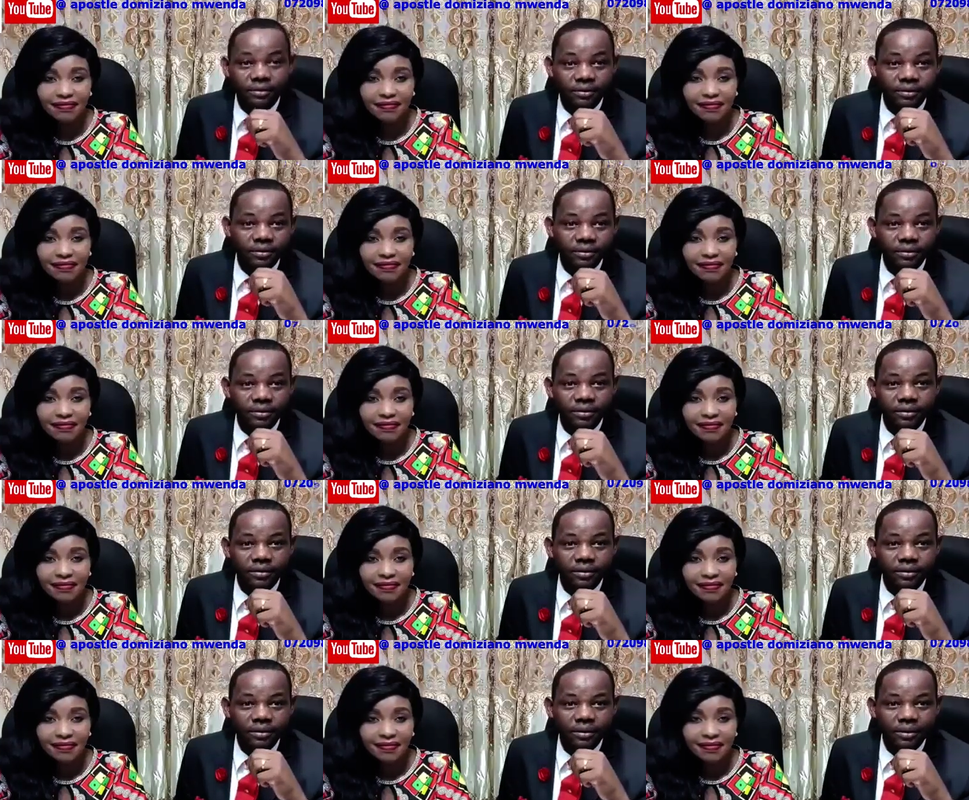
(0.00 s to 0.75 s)
Speaker 1: I have
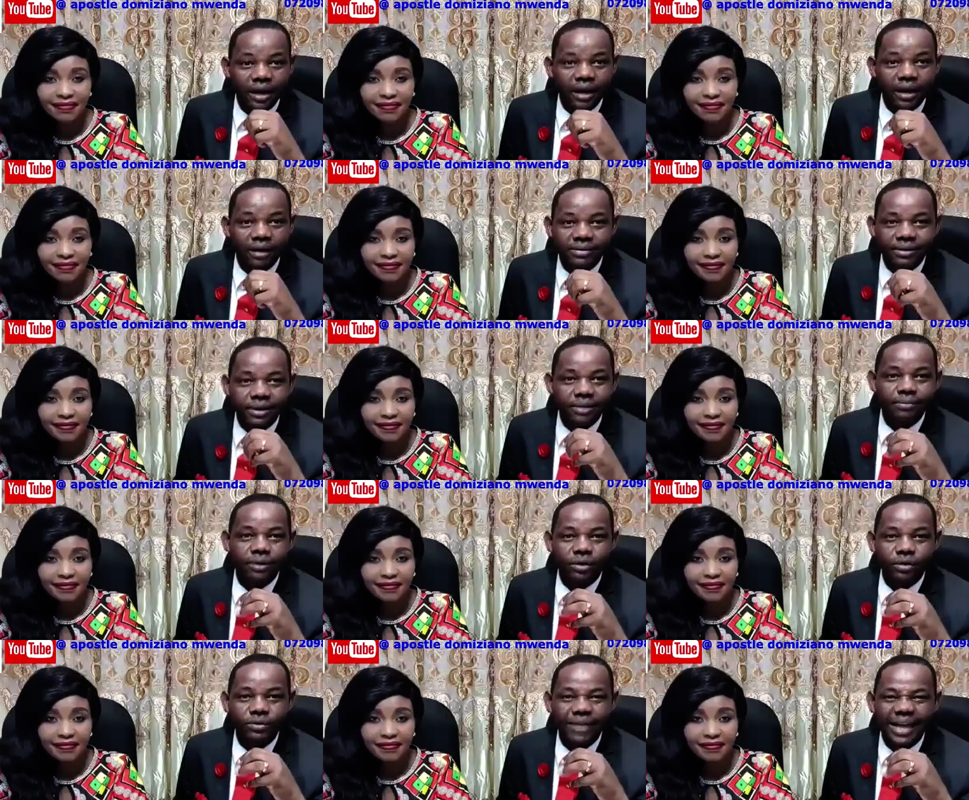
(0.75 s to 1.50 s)
seen men who say, I'm
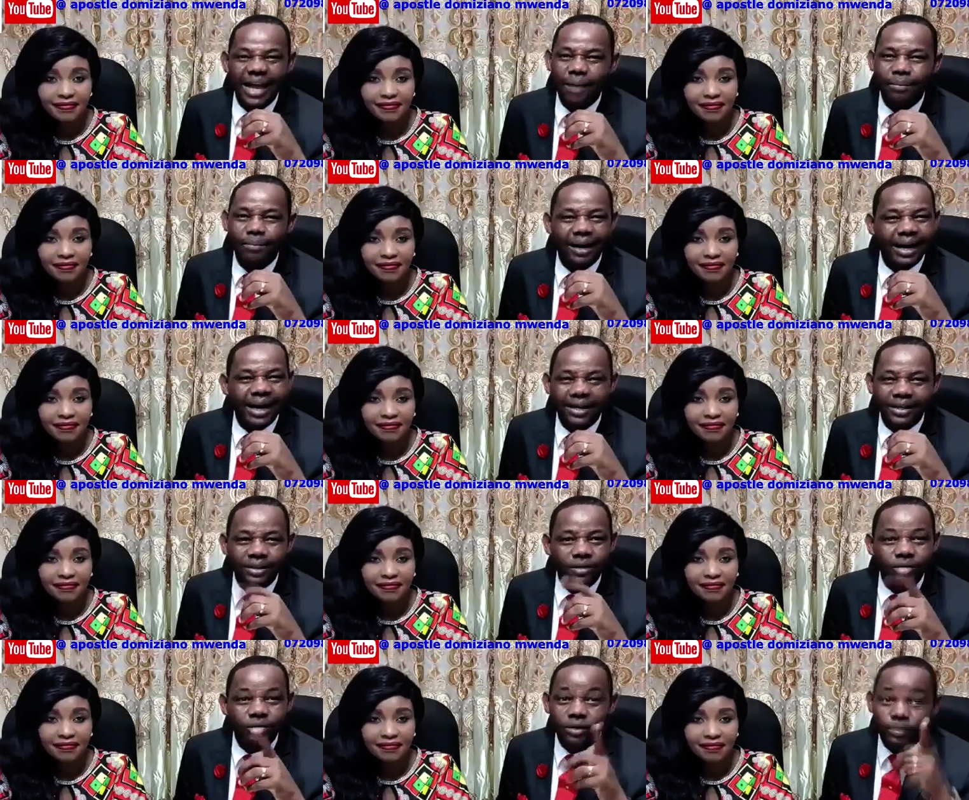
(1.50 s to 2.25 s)
allergic. We should pray
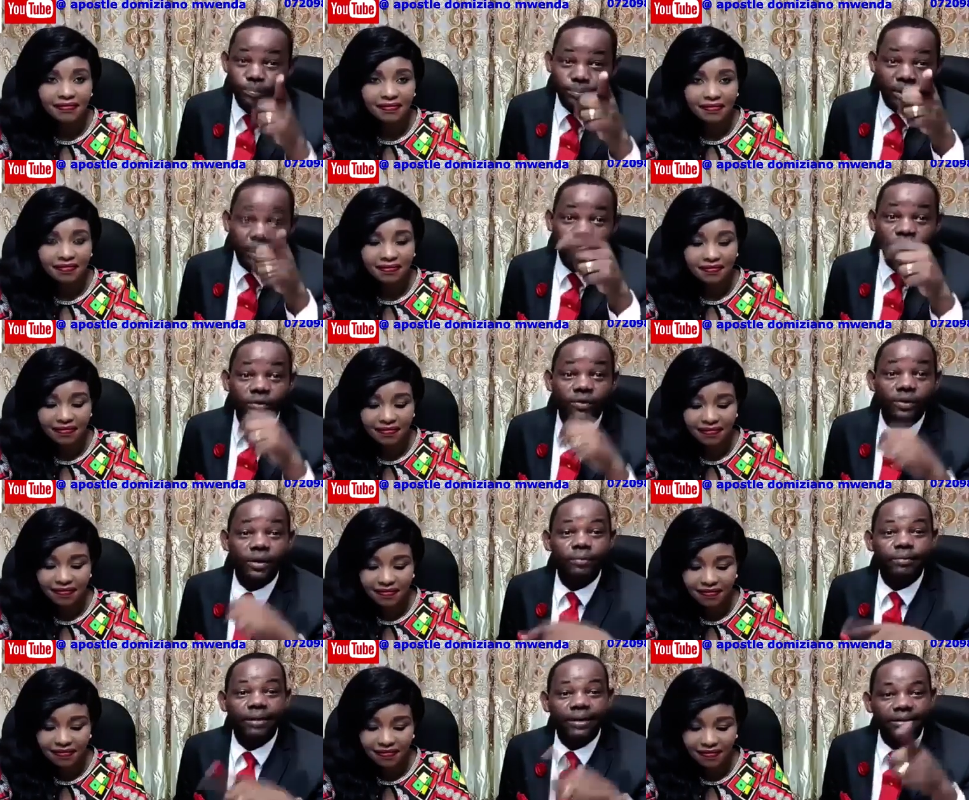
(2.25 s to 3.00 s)
for them and their
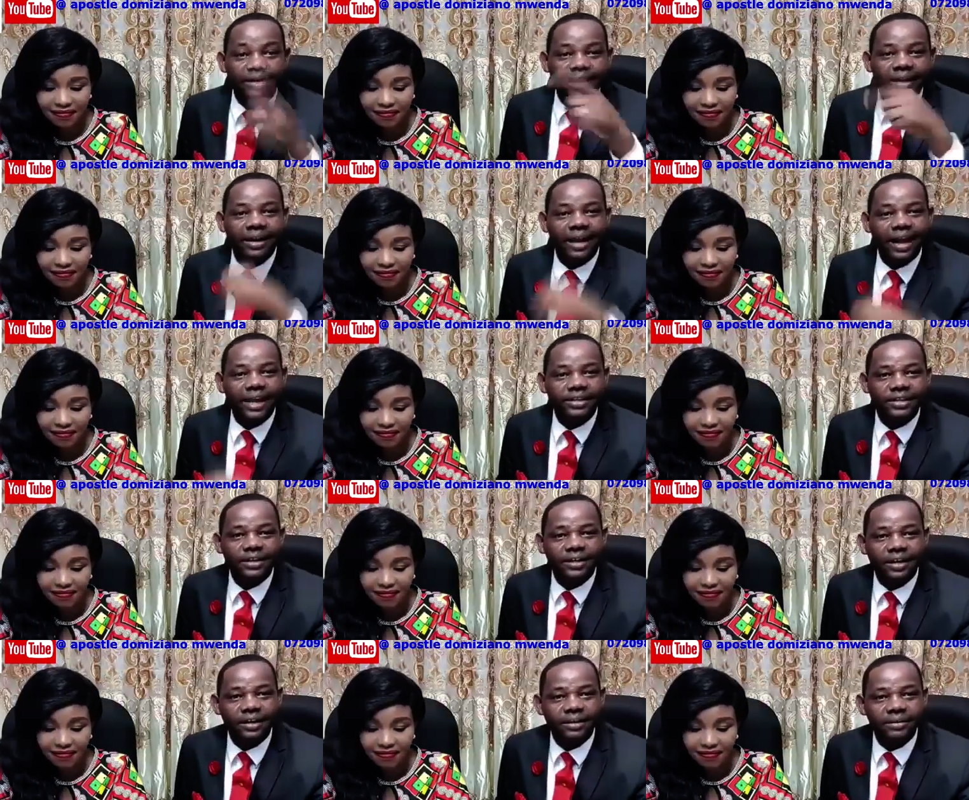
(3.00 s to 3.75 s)
allergy dies.
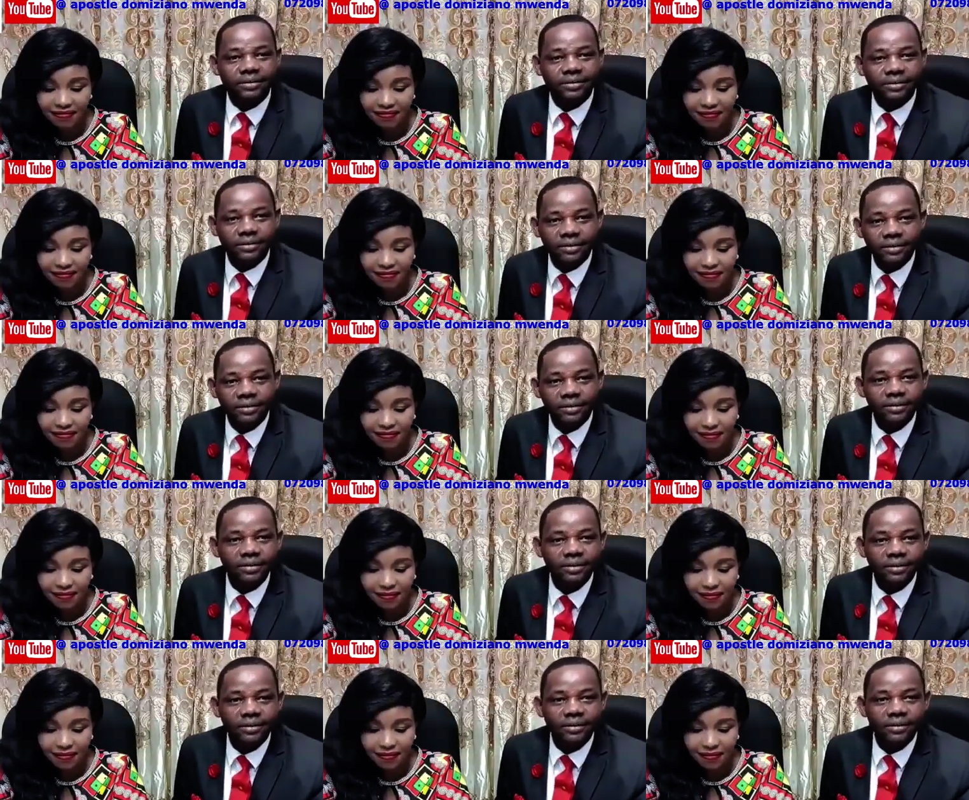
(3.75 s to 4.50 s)

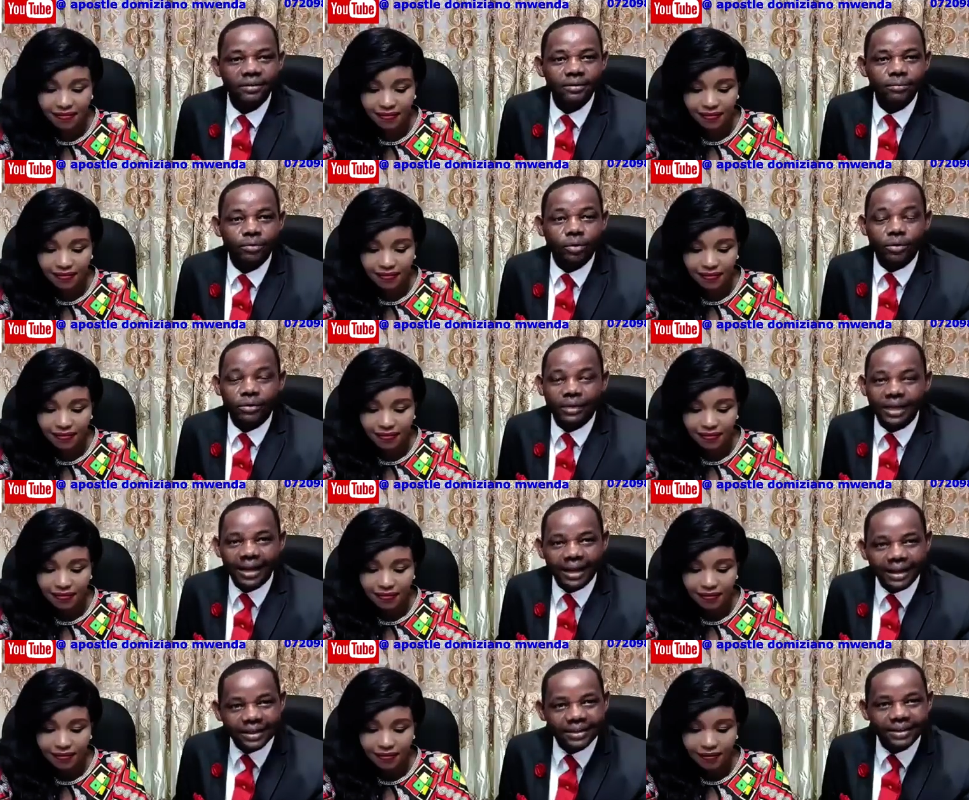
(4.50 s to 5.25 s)
Because allergy that
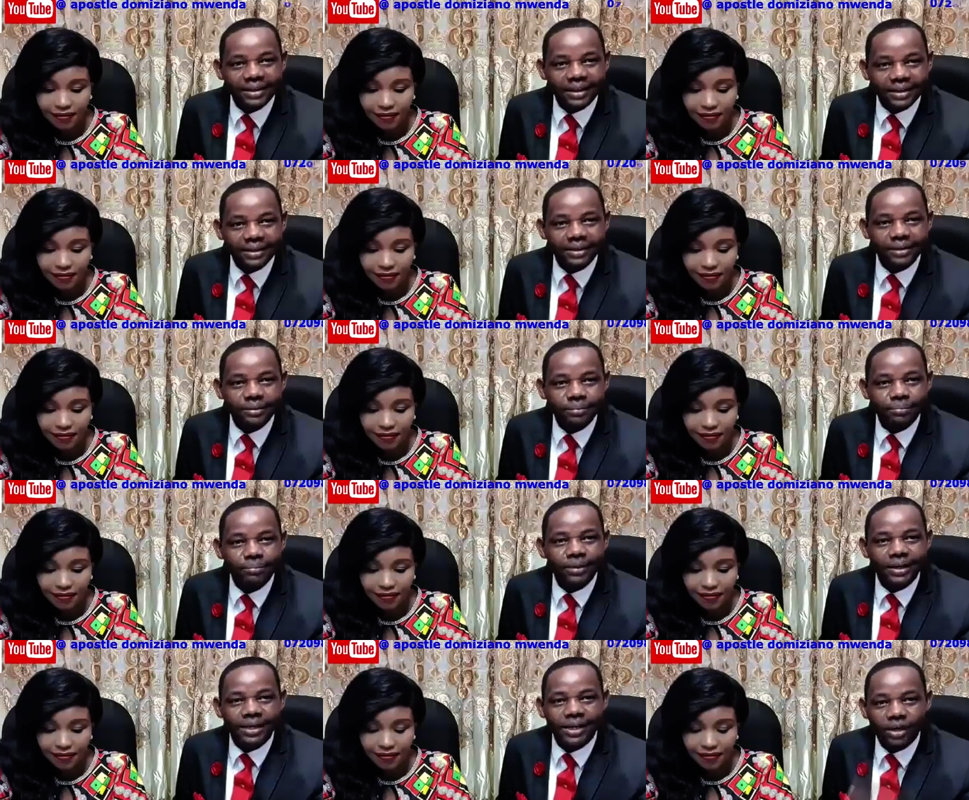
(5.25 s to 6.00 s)
is making you
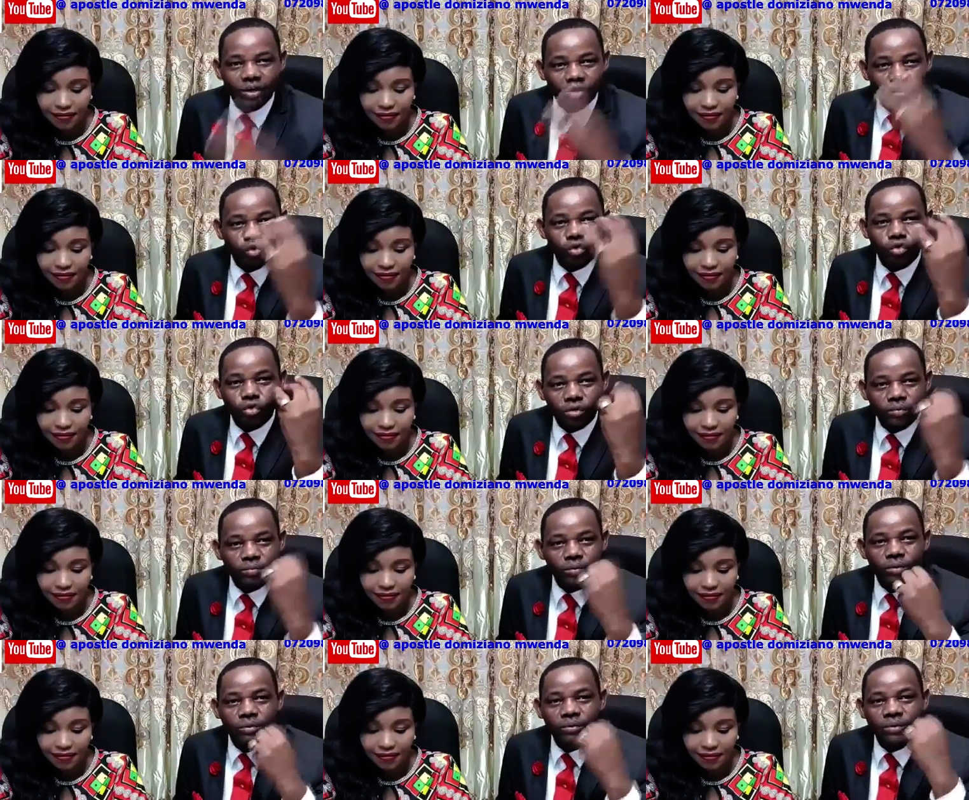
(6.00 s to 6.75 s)
to remove
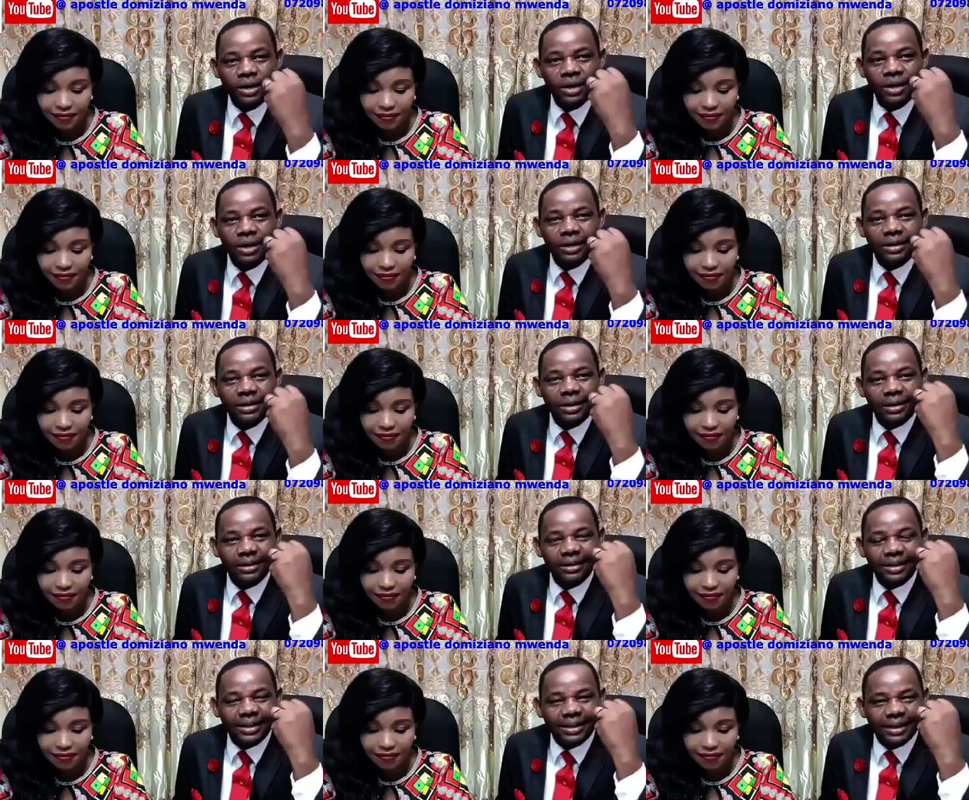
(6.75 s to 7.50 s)
the, the
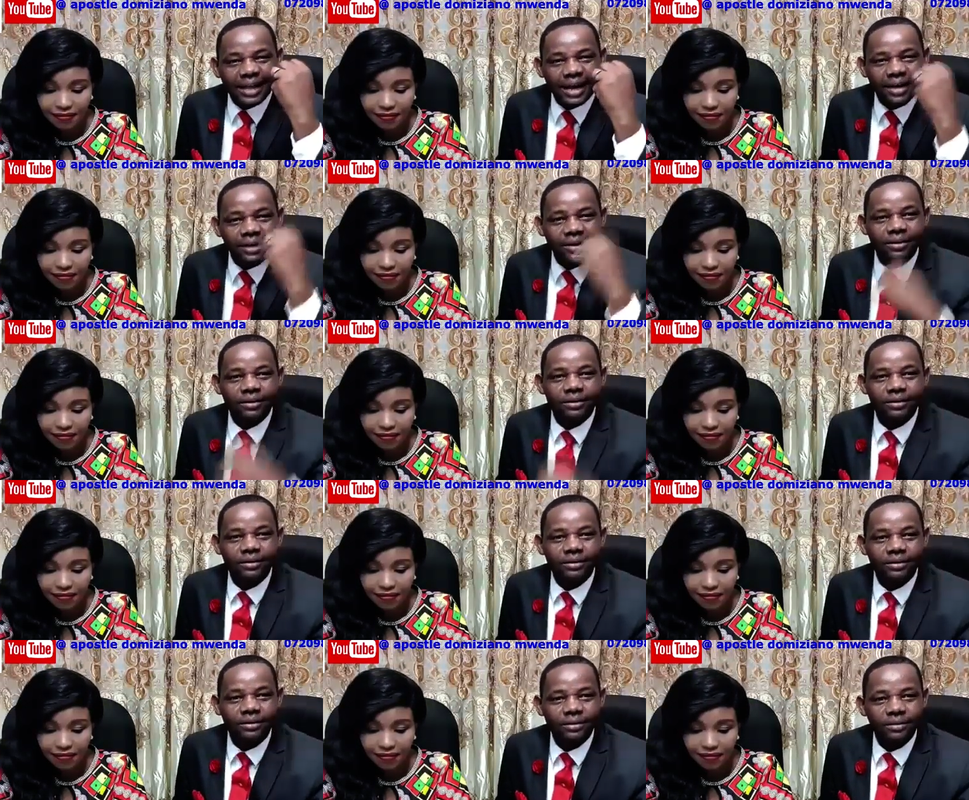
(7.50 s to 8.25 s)
sign
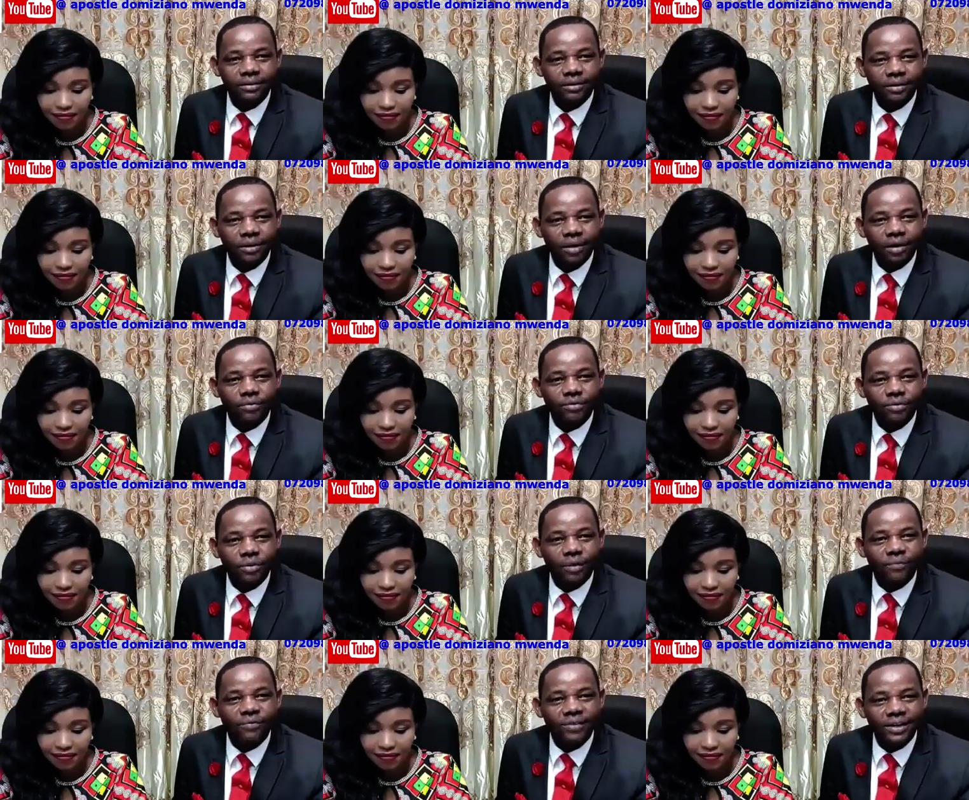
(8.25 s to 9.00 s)
of your
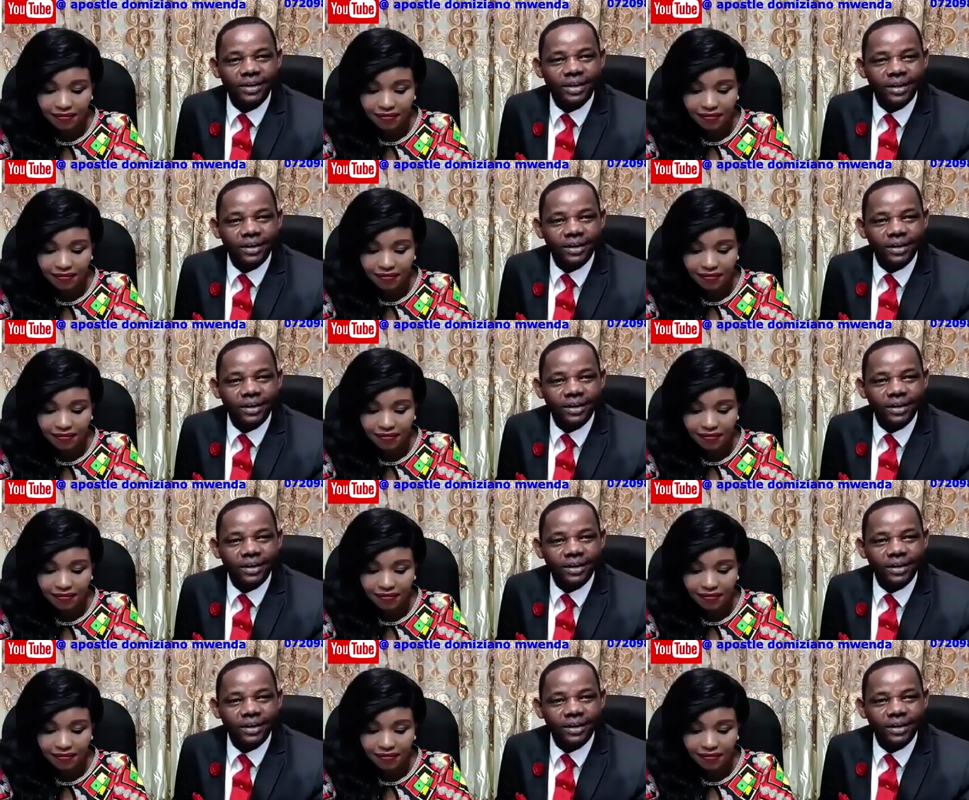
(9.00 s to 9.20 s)
fidelity